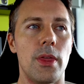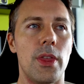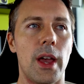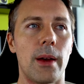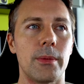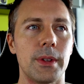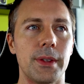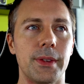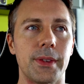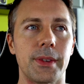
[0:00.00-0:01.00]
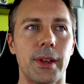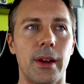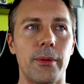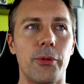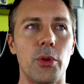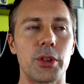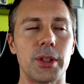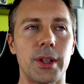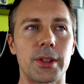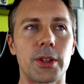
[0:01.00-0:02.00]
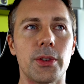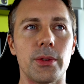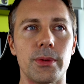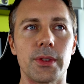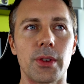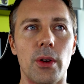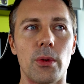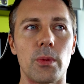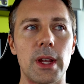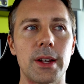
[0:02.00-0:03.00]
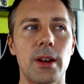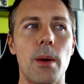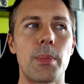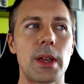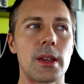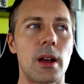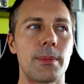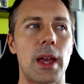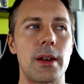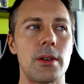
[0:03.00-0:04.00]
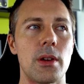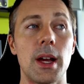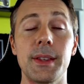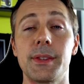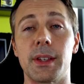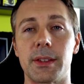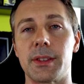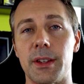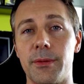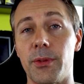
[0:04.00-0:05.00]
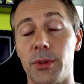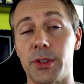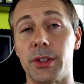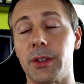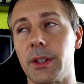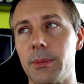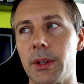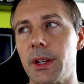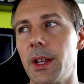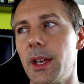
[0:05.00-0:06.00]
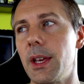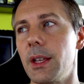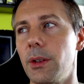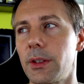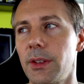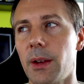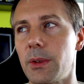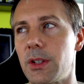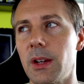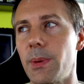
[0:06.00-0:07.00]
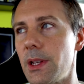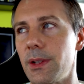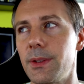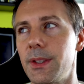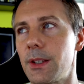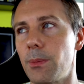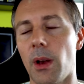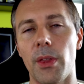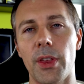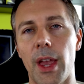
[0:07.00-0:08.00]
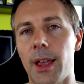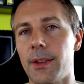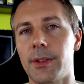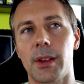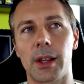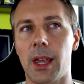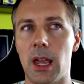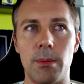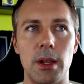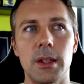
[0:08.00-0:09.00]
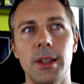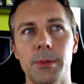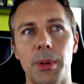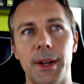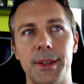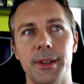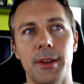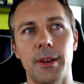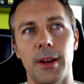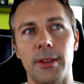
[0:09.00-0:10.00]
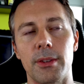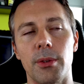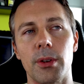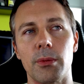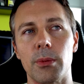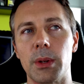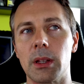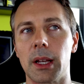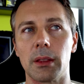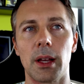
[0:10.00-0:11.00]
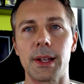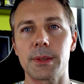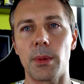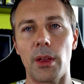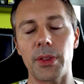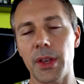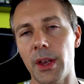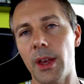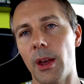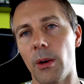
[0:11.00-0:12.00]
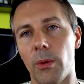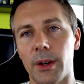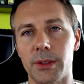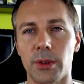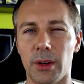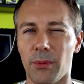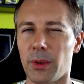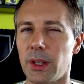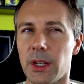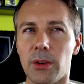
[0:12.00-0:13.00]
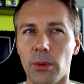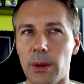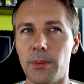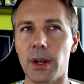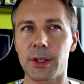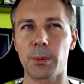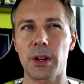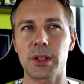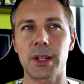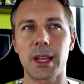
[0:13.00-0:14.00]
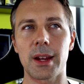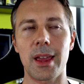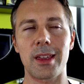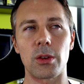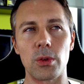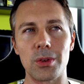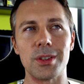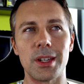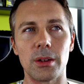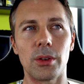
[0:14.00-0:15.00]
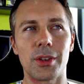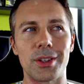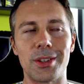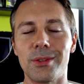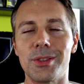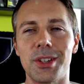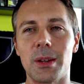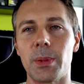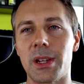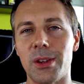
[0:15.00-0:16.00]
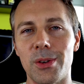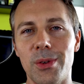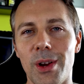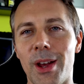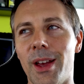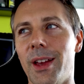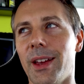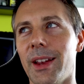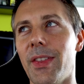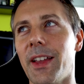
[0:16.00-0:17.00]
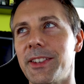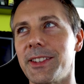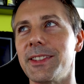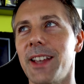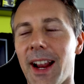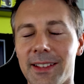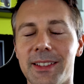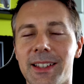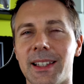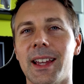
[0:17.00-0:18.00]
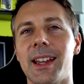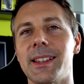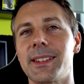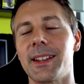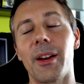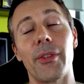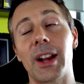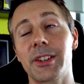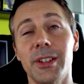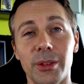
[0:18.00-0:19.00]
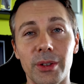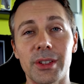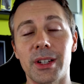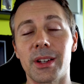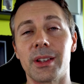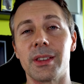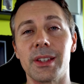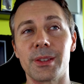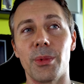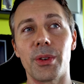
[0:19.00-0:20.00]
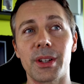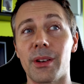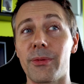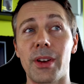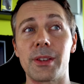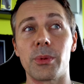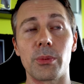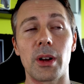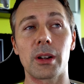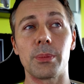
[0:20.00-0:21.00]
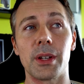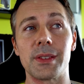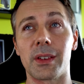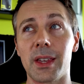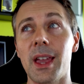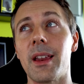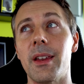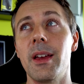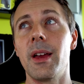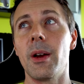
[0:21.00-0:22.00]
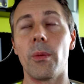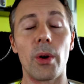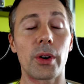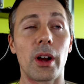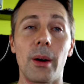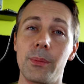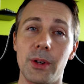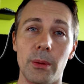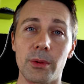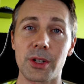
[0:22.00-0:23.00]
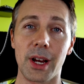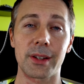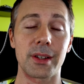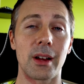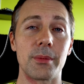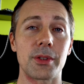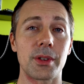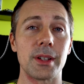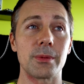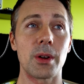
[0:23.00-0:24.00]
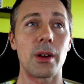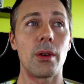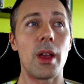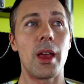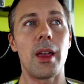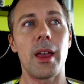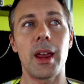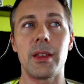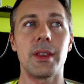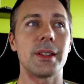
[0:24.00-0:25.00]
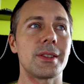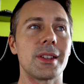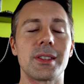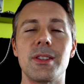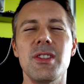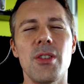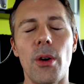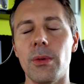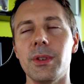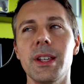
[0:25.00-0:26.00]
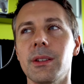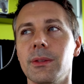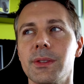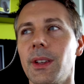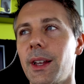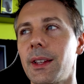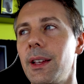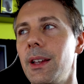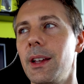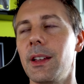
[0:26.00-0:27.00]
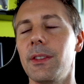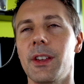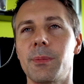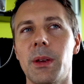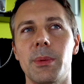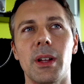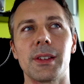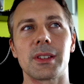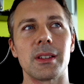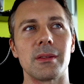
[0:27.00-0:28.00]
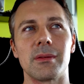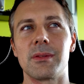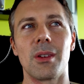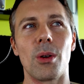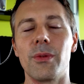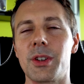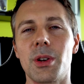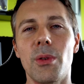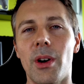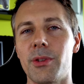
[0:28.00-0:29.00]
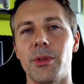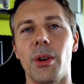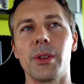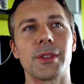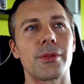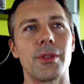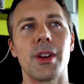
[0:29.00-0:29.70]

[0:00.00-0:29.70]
that was unfortunate too. So we ended up picking up that 960 fortunately, but looks like with GPUs this month, as I came into this parts hunt, I thought it would be like last month where it's looking really grim, especially to get a good deal on a used GPU. And that's exactly the case. And I've actually looked this morning on Facebook Marketplace again, woke up, double checked Gumtree as well, and there's just no deals. Like there's people asking over $200 for a